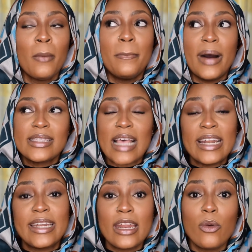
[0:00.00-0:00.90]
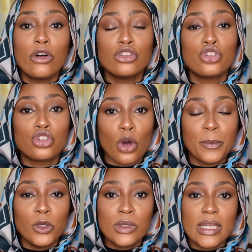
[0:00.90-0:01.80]
But I didn't want to
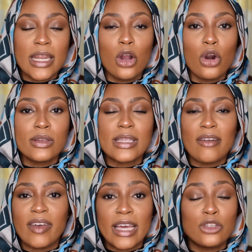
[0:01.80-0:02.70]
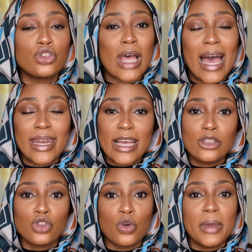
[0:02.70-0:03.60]
stop using it because I'd
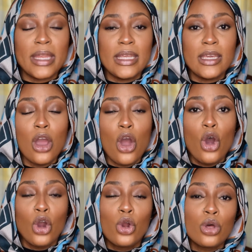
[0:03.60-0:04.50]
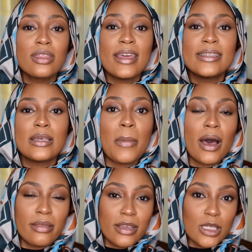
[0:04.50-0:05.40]
heard so many good things
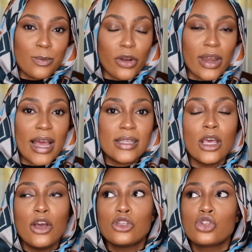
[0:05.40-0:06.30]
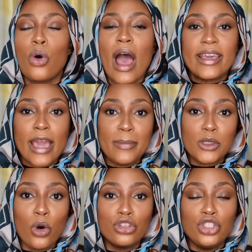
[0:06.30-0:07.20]
about this product. So I
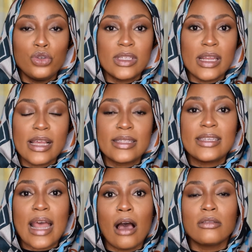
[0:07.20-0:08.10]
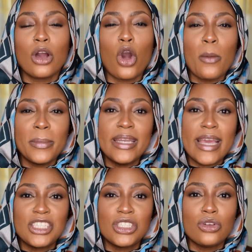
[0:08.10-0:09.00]
kept on using it. Now the
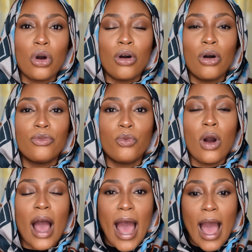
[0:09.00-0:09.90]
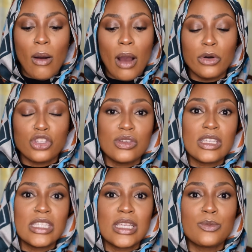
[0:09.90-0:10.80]
combination of how I was
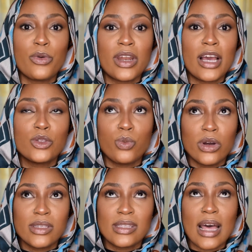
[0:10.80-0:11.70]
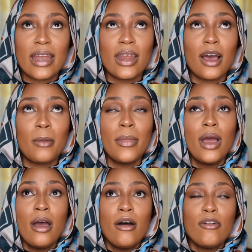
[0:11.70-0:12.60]
using this product was that
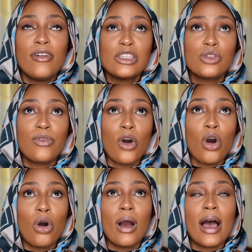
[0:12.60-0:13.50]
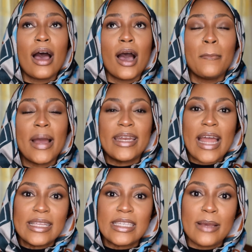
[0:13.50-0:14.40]
first of all, my
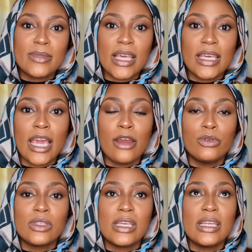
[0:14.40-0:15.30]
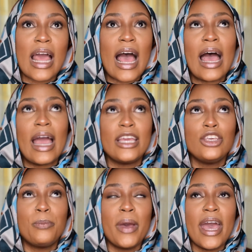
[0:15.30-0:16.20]
nighttime skincare routine,
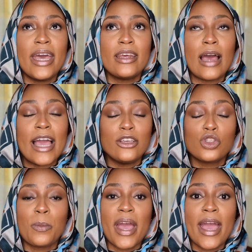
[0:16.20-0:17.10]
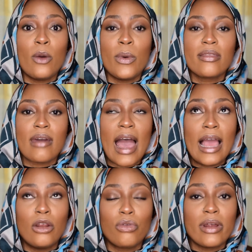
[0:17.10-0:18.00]
I used to pair it with
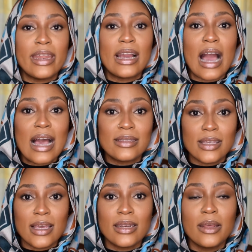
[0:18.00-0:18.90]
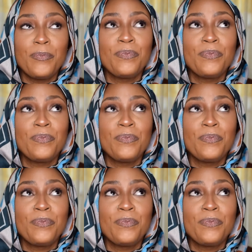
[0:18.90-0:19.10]
hyaluronic acid.